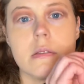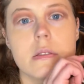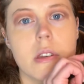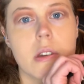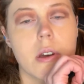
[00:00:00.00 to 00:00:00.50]

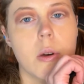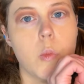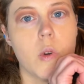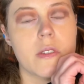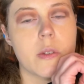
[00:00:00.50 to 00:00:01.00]

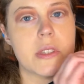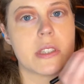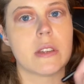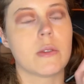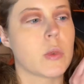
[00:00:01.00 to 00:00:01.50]
One of them didn't
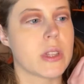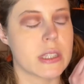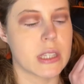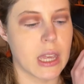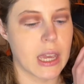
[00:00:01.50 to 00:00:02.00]
even realize
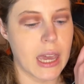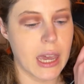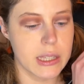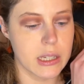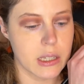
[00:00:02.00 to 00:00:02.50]
that I
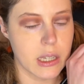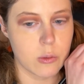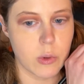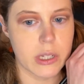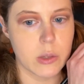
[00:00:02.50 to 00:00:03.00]
had a Get
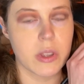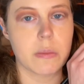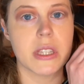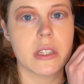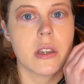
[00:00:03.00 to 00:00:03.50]
Ready With
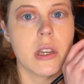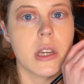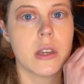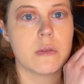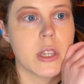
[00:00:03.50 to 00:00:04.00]
Me
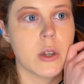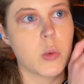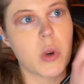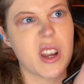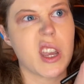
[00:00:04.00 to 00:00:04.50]
video
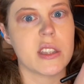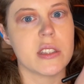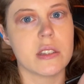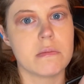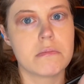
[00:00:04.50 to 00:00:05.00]
where I kind of
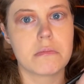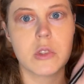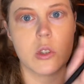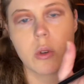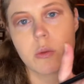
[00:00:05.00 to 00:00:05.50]
did,
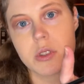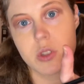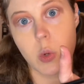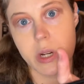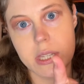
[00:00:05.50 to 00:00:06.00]
you know, the
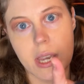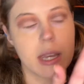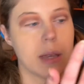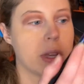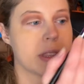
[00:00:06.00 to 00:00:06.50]
story
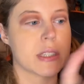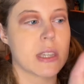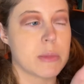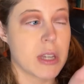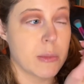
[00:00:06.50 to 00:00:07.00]
time at the
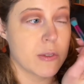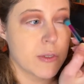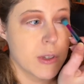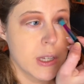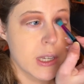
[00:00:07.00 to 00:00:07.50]
same time of
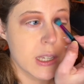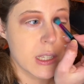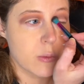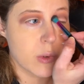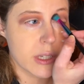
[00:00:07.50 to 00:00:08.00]

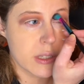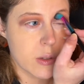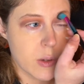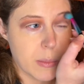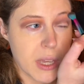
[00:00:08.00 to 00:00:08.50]
getting ready and
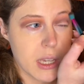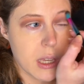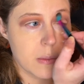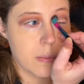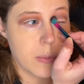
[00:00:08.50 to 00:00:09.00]
doing
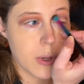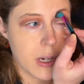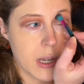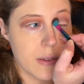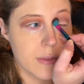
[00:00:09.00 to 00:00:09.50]
makeup,
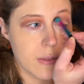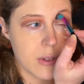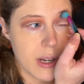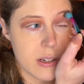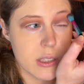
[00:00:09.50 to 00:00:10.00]
but I've
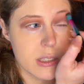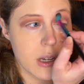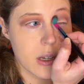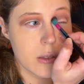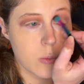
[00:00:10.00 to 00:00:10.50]
never actually
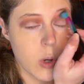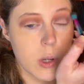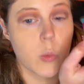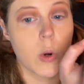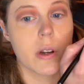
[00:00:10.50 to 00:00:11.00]
done
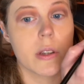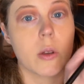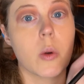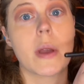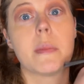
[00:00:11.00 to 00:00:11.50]
one where, you
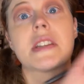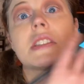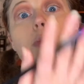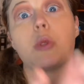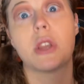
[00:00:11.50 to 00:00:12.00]
know, I'm
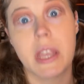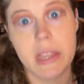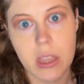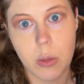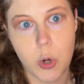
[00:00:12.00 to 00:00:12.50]

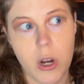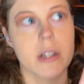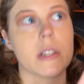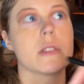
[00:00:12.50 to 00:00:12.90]
explaining the product,